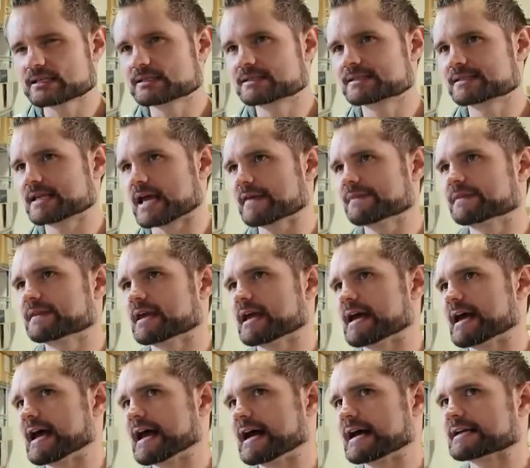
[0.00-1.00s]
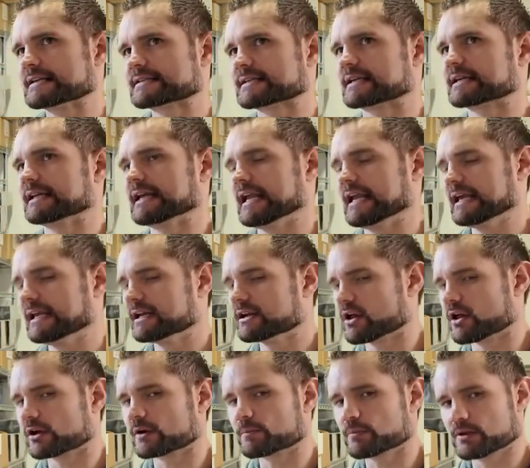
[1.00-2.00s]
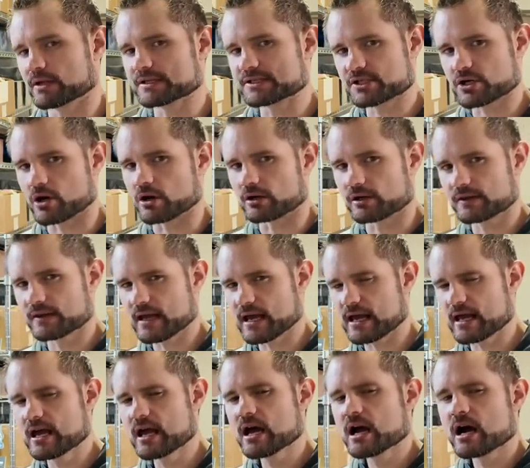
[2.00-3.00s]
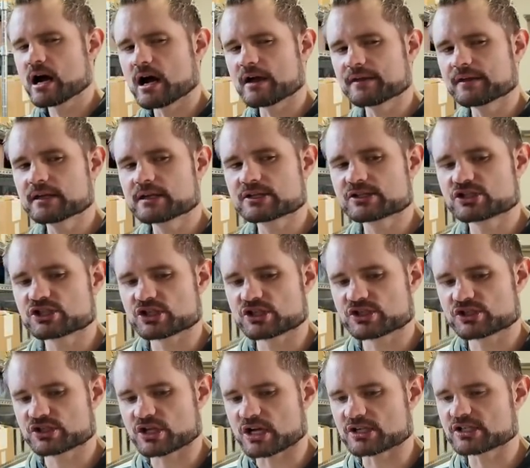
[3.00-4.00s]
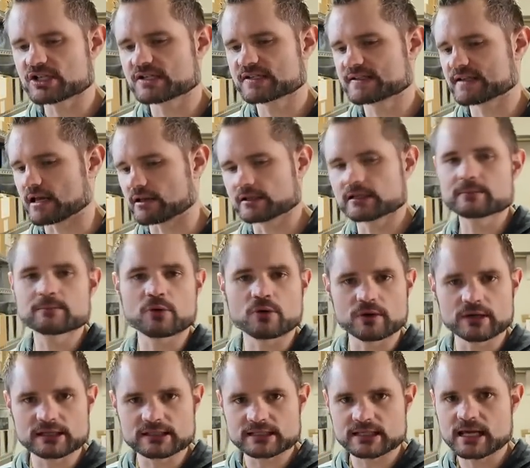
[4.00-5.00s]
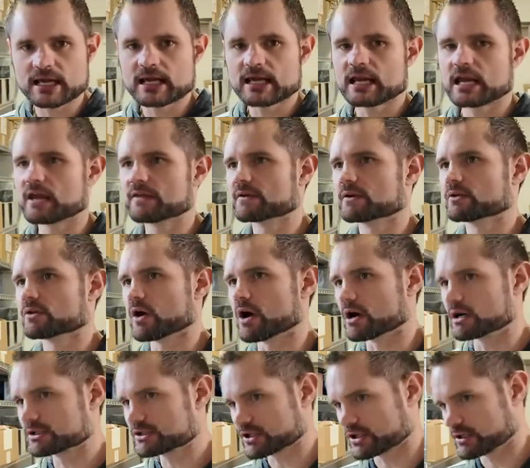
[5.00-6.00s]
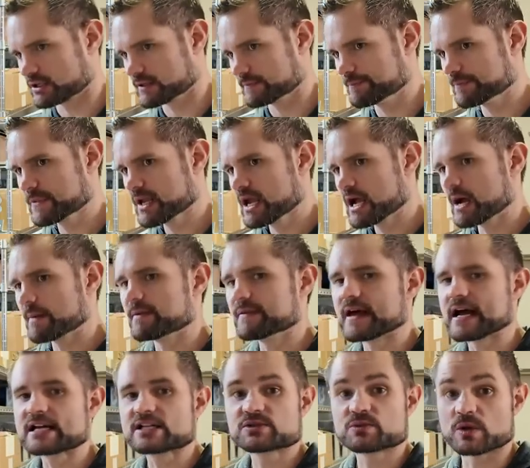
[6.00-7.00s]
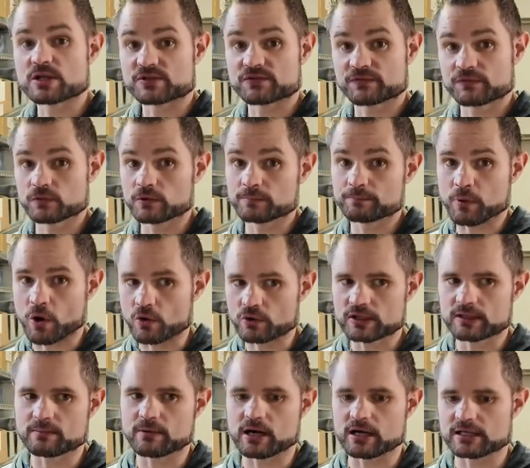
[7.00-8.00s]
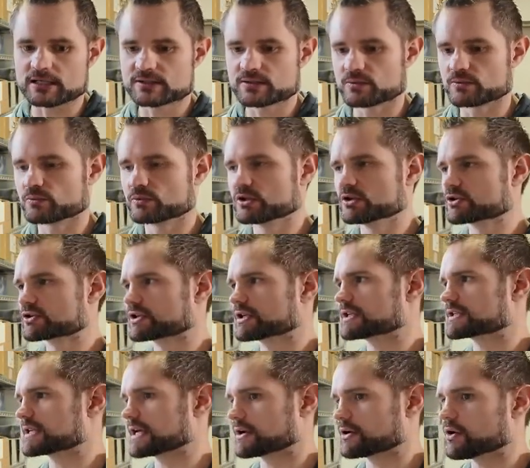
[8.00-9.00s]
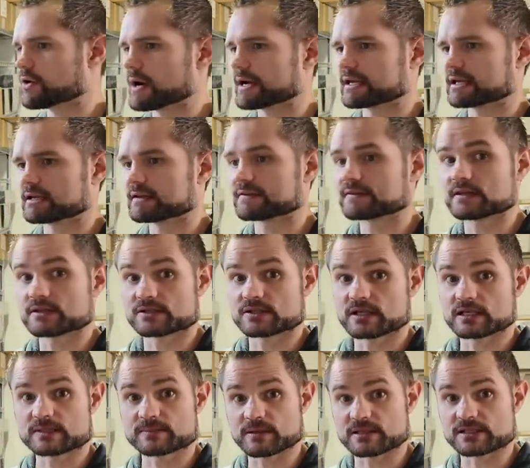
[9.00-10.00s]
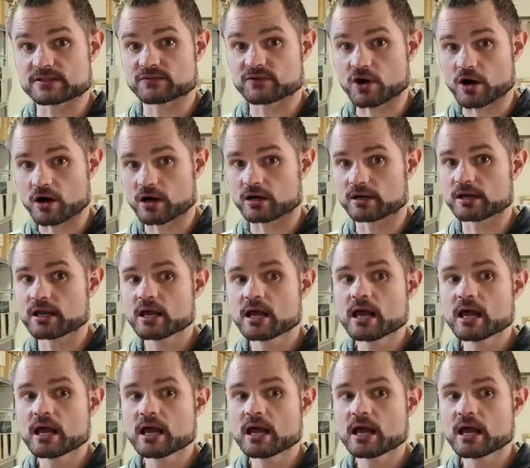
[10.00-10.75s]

set that has like an $80 plus card in that, I think is just such a selling point in the long term. I mean, that is what's filled Pokemon, is usually it's like, oh, I could get this expensive card